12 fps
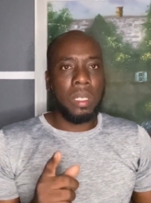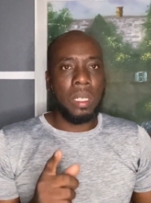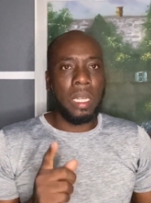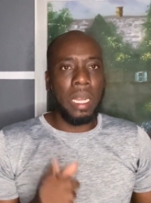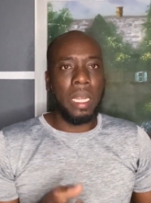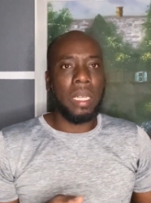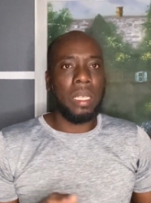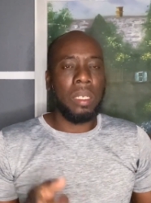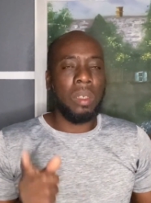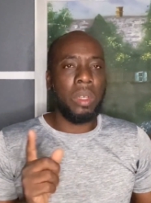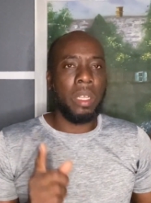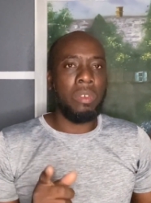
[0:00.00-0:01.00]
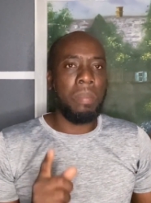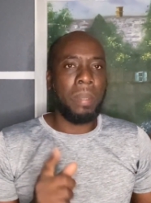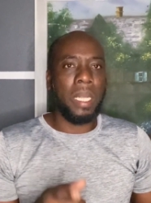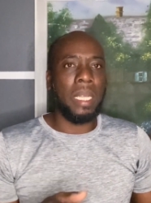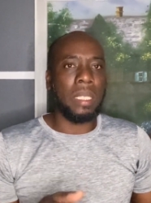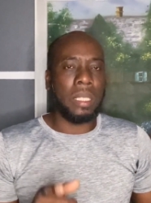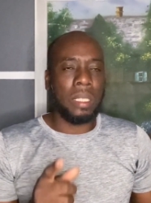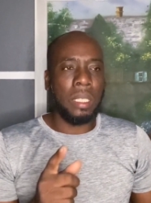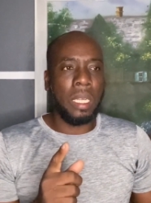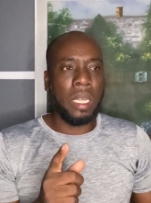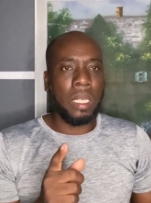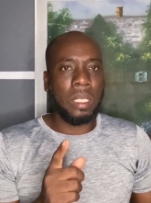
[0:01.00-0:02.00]
Ghana, how they replaced the
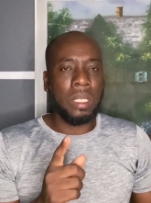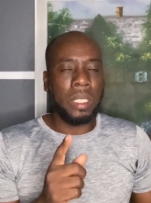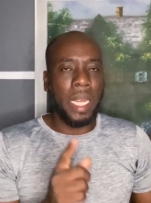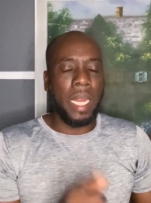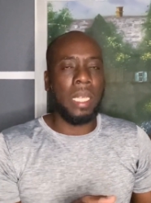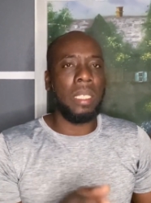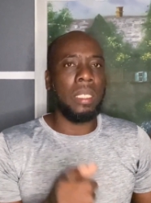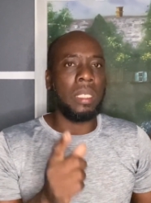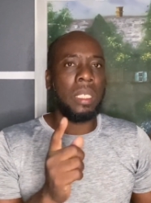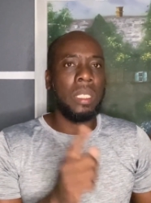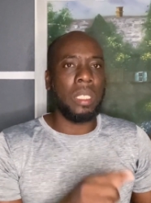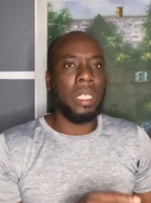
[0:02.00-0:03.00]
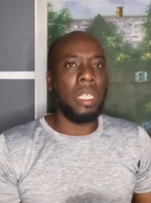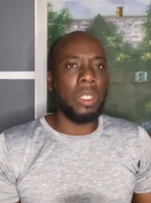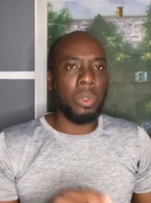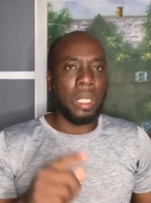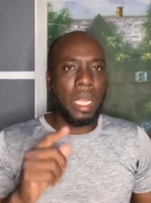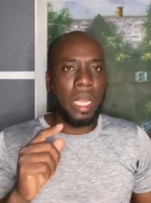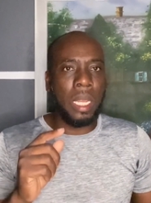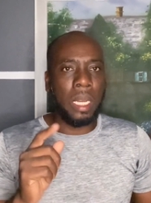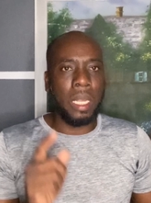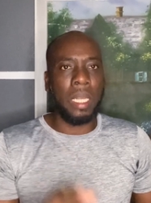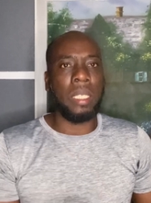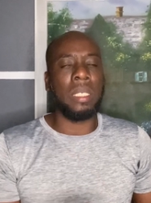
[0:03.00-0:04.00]
Chinese engineers with
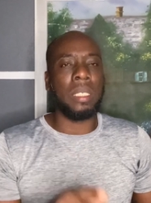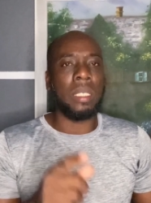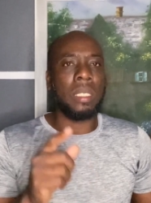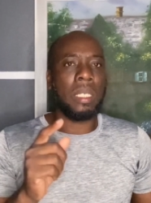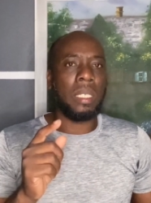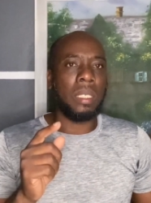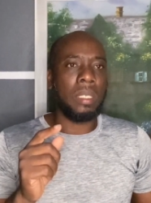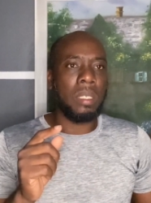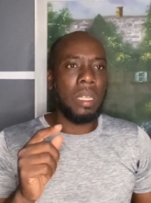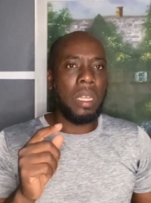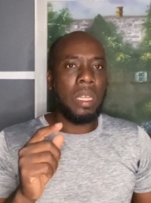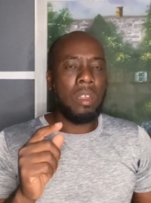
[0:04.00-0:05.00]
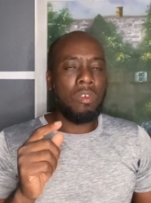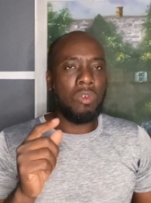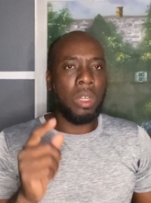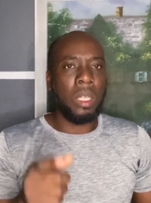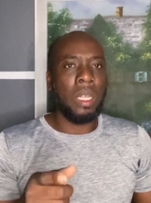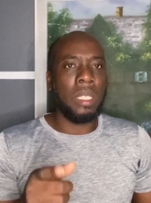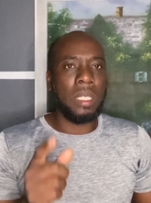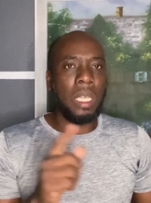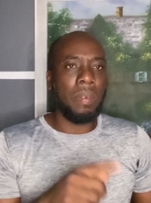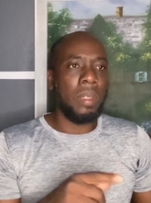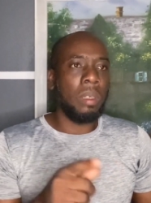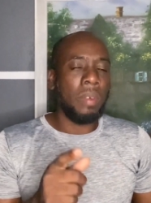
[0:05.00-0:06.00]
Ghanaians and run and
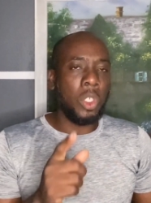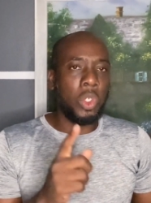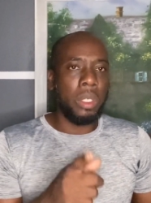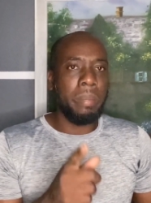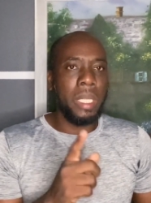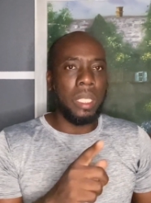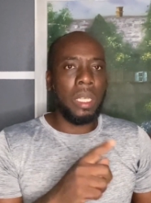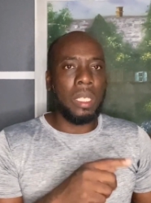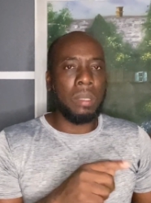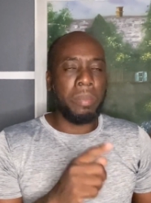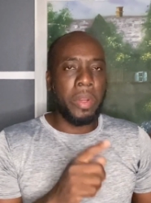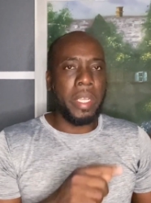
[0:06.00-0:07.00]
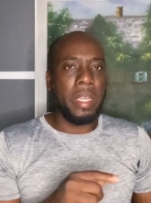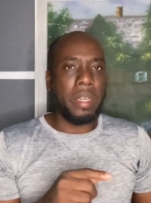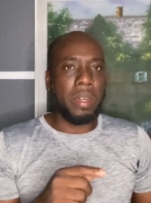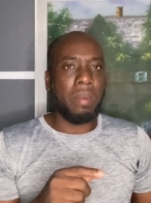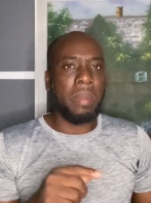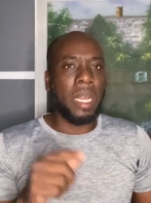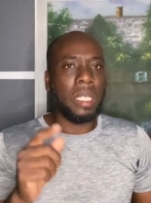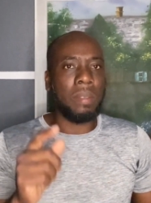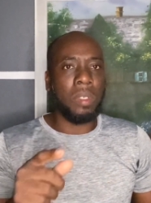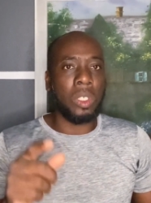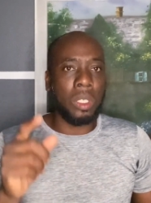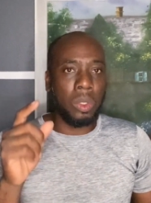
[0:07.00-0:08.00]
saving over three million dollars per year because of
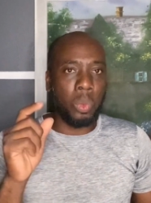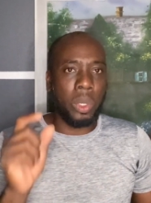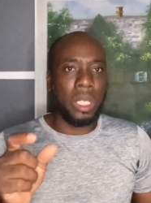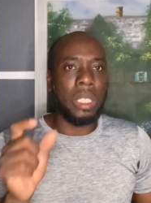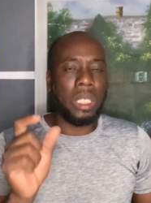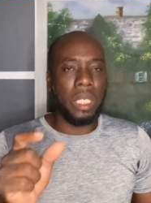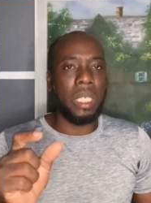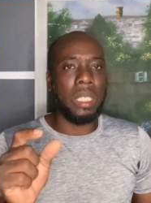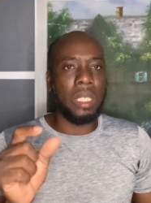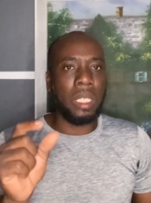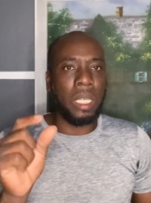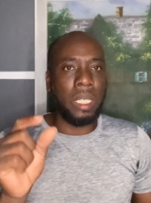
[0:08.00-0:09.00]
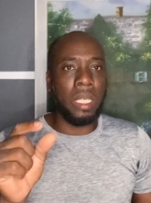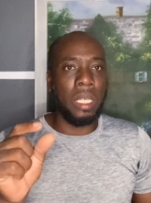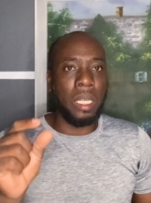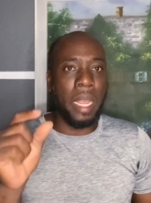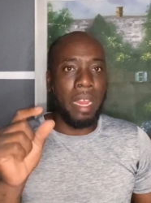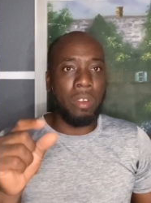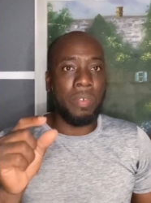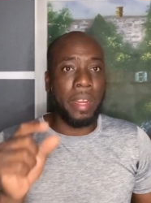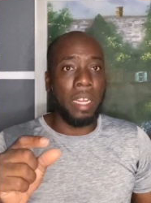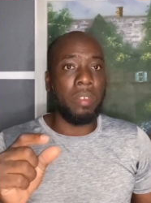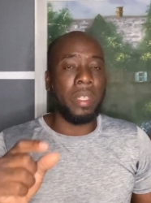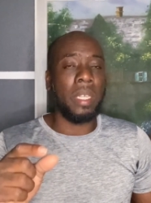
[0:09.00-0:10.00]
those one change that they did in the oil
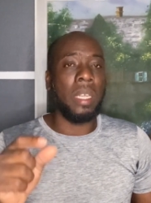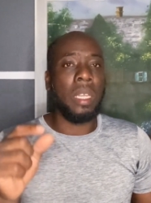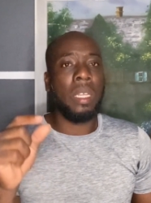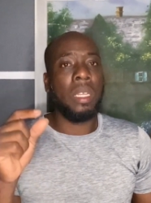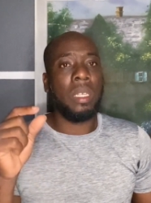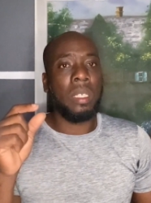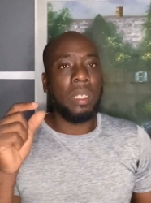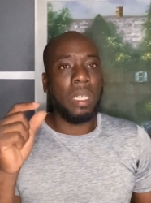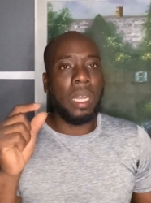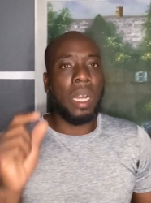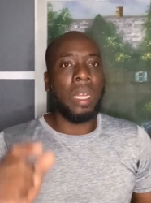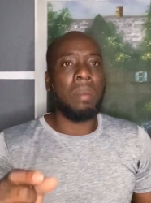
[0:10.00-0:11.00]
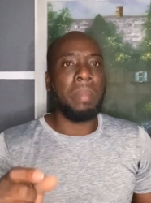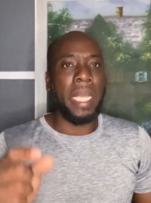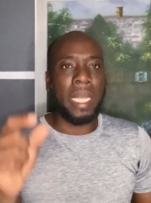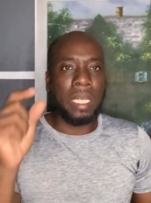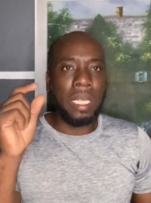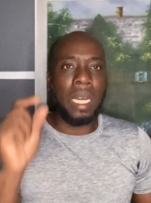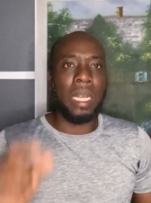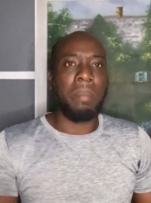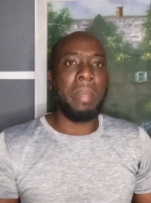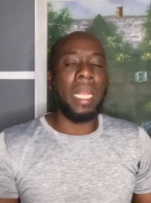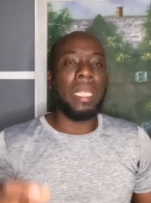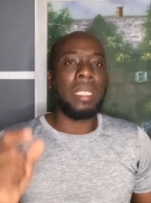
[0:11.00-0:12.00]
refinery. Ghana made, Ghana
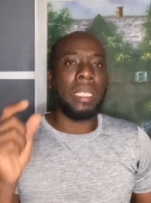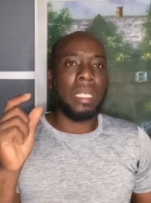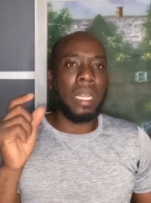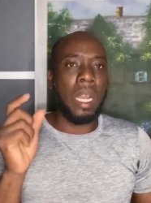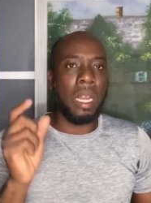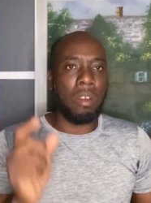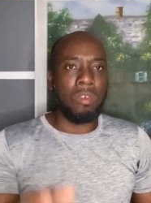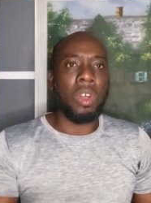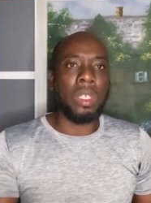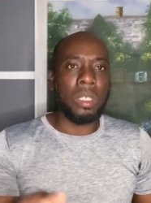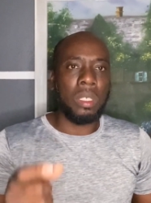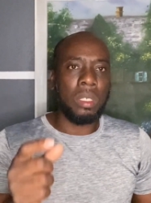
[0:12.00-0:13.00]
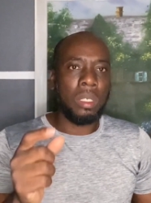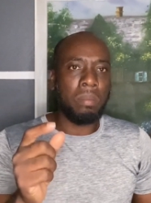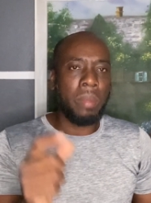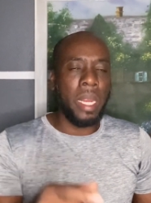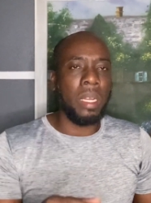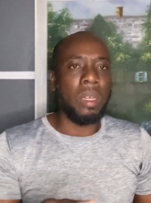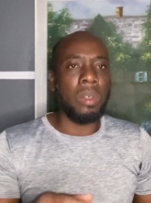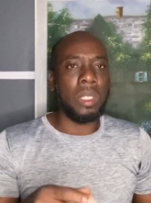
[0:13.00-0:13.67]
built, and Ghana run by now.